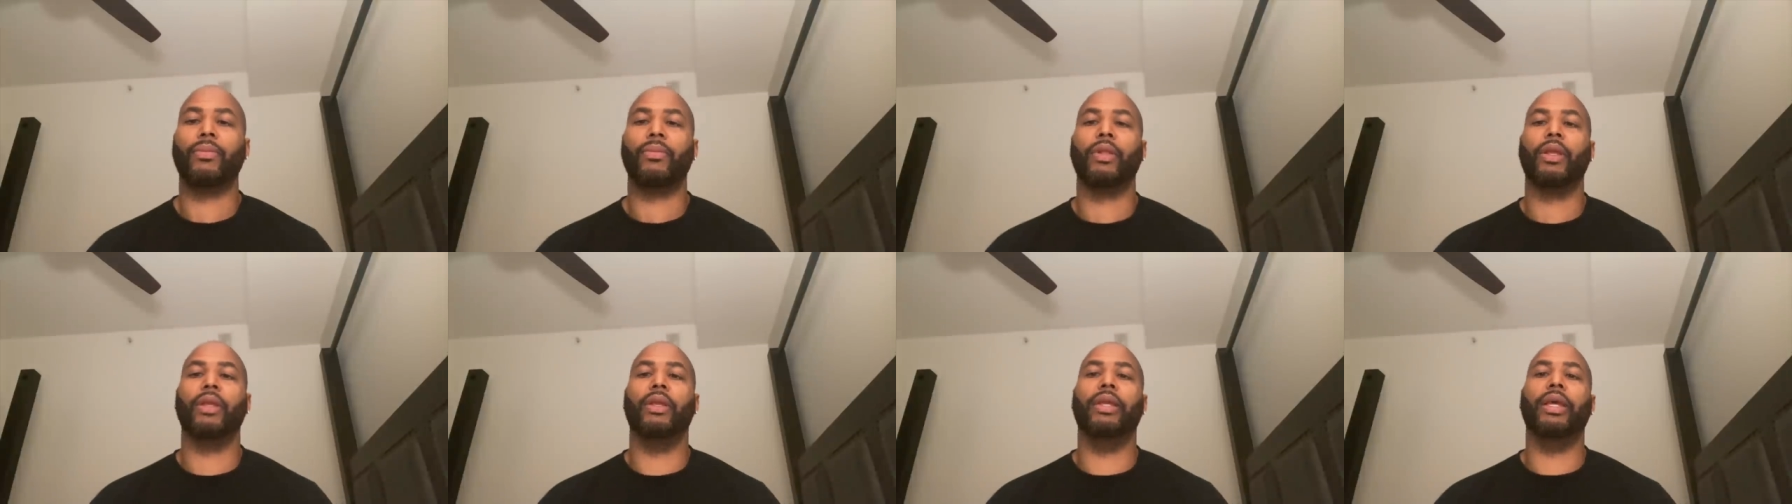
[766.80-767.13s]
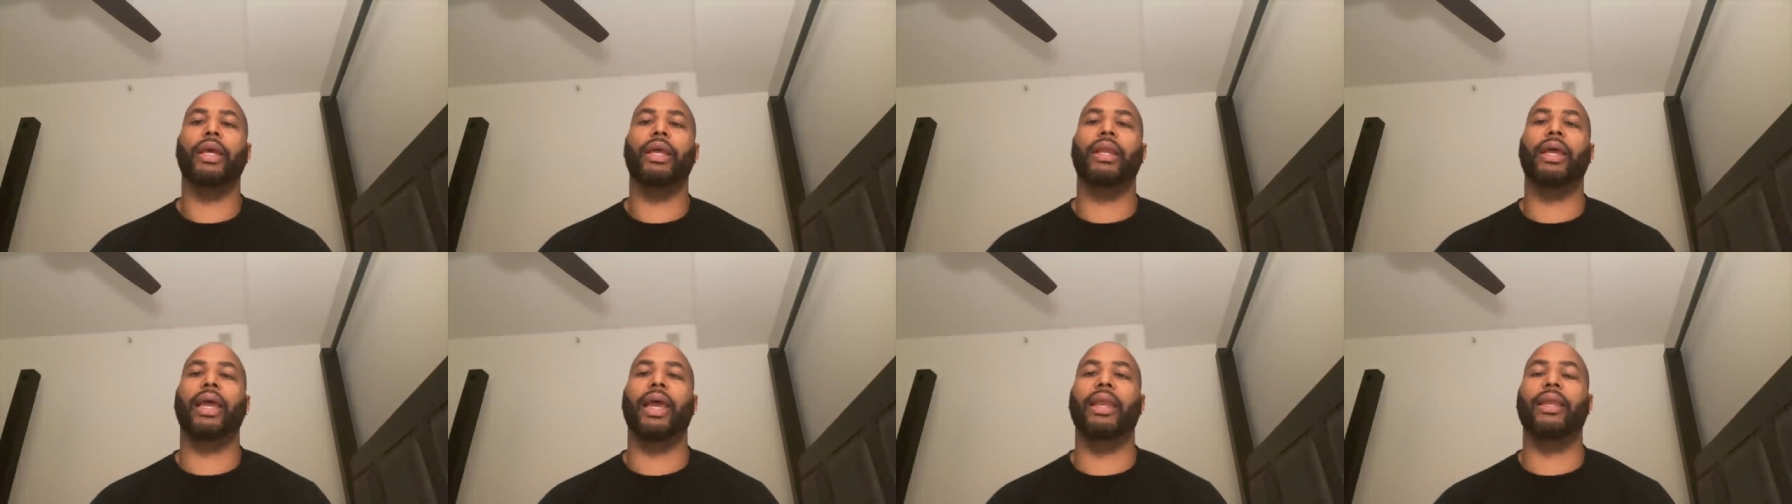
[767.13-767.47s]

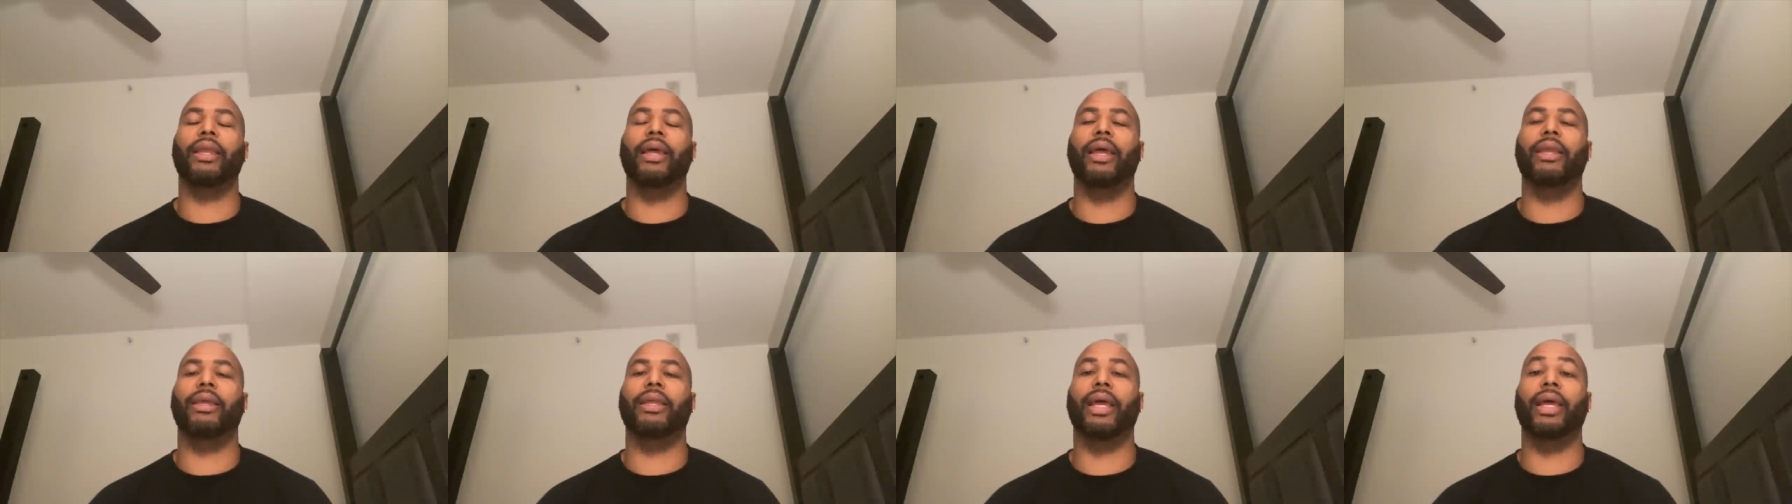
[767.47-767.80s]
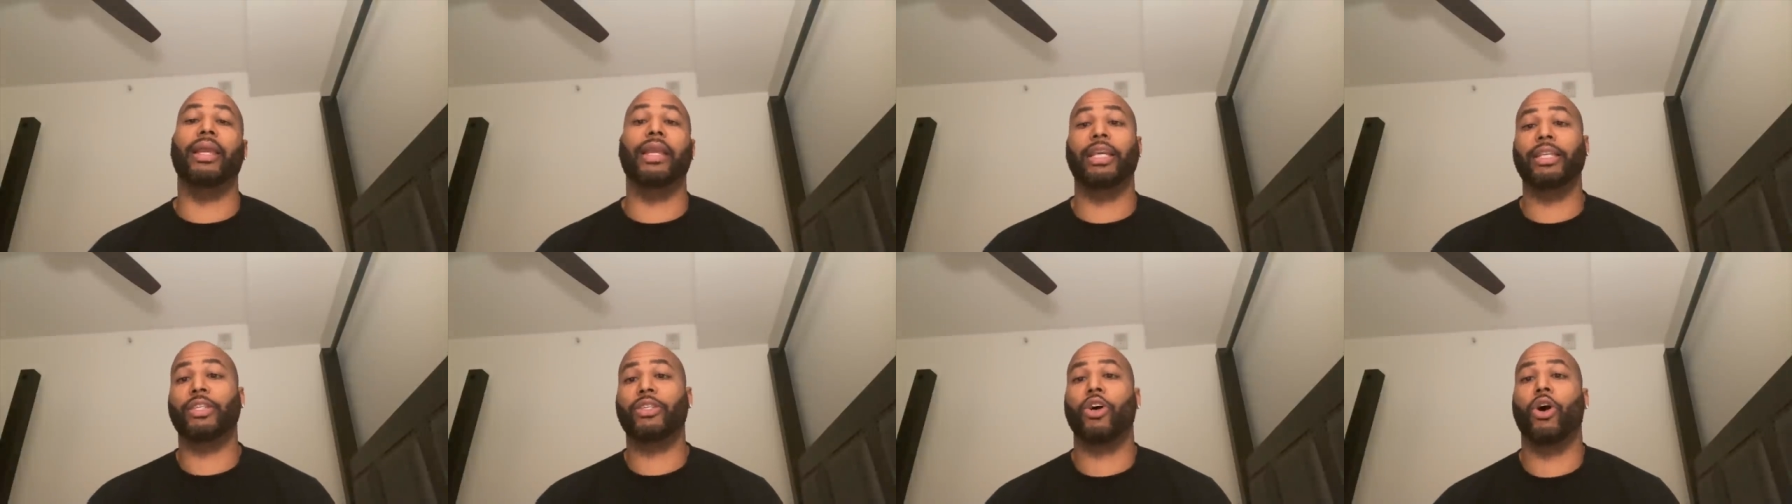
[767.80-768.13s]
then and, and,
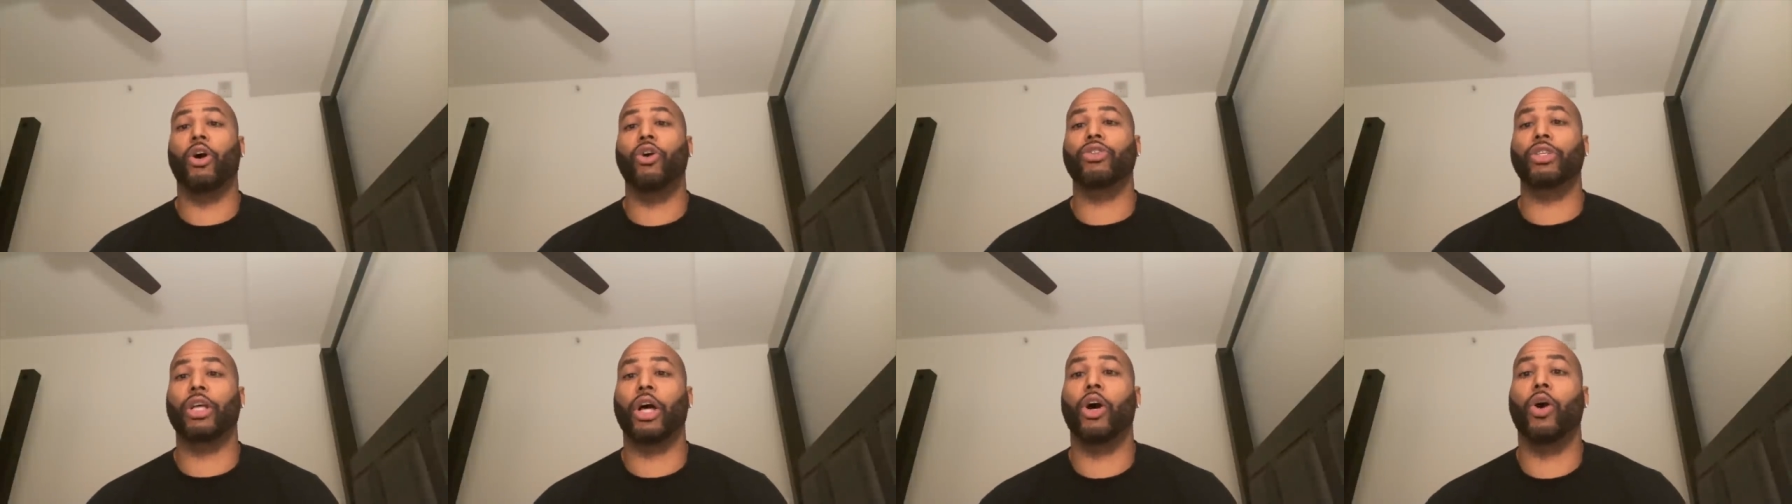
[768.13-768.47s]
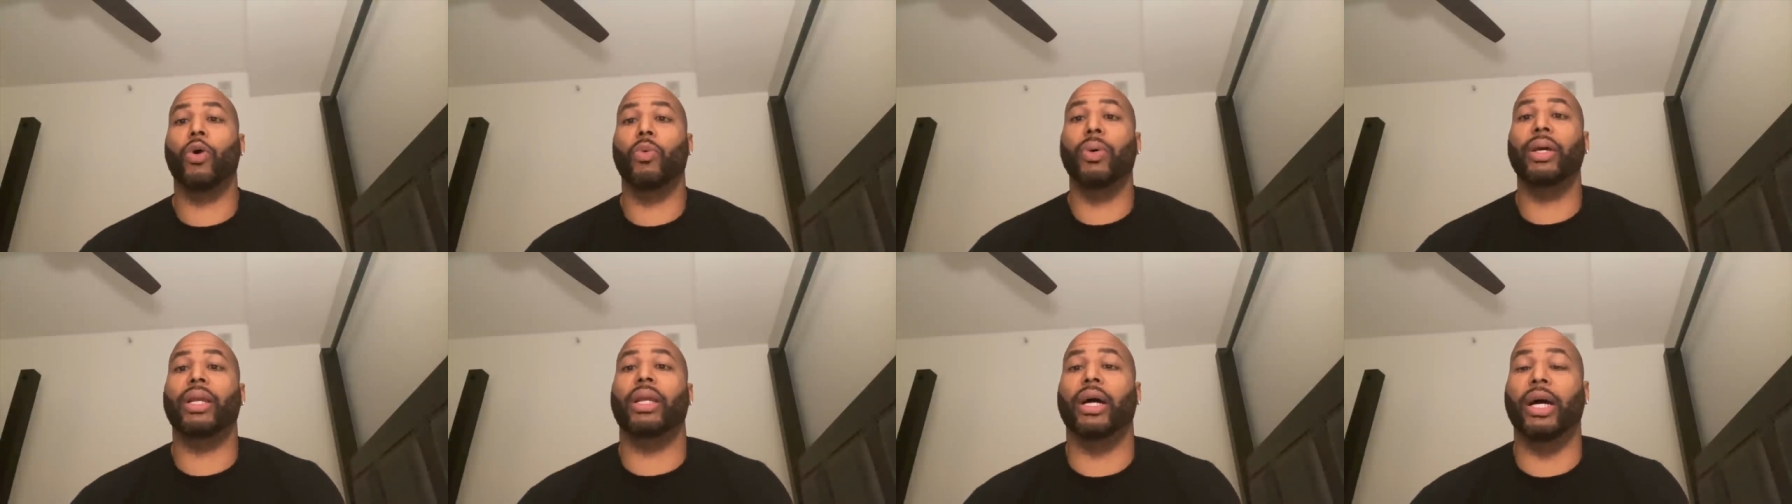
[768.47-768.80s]
and this goes
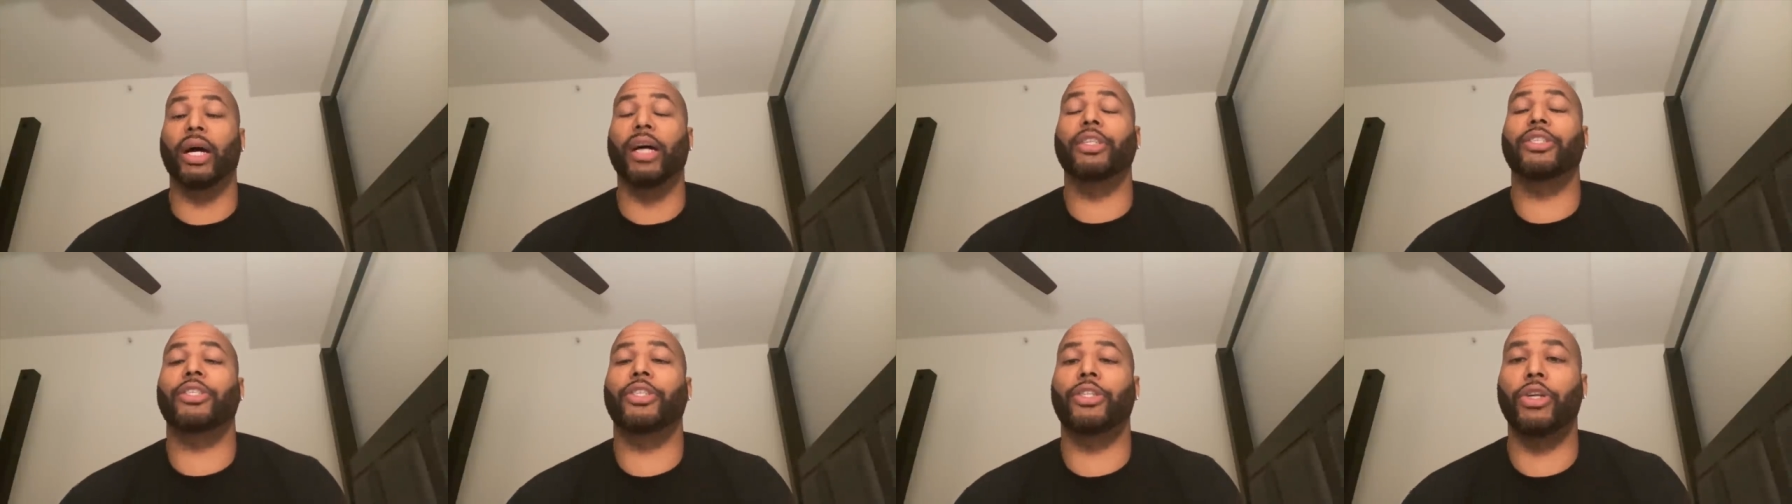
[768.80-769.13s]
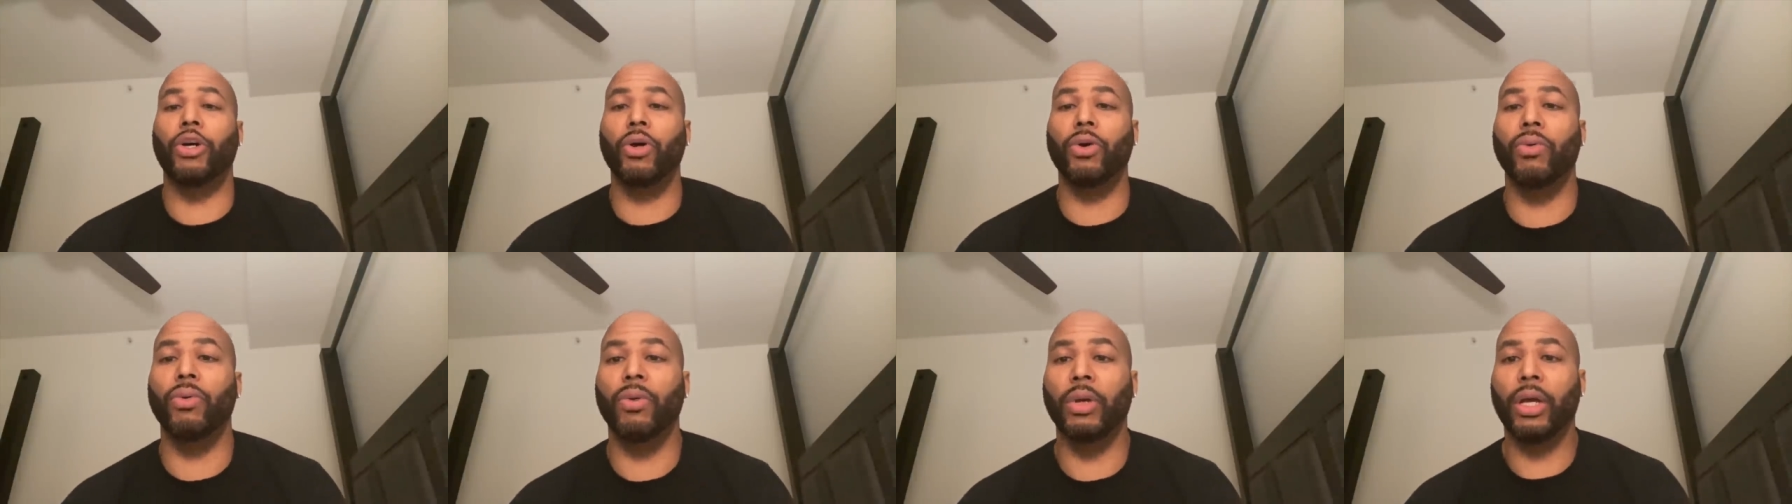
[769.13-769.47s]
on with us
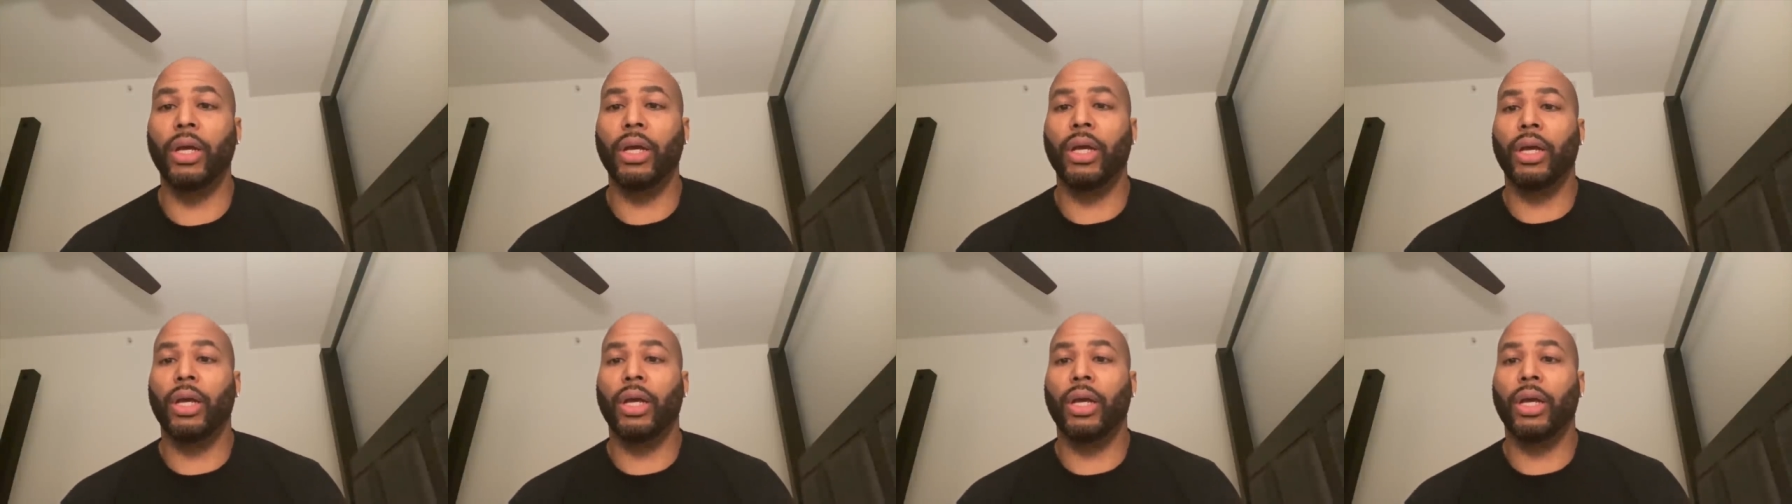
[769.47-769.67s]
too.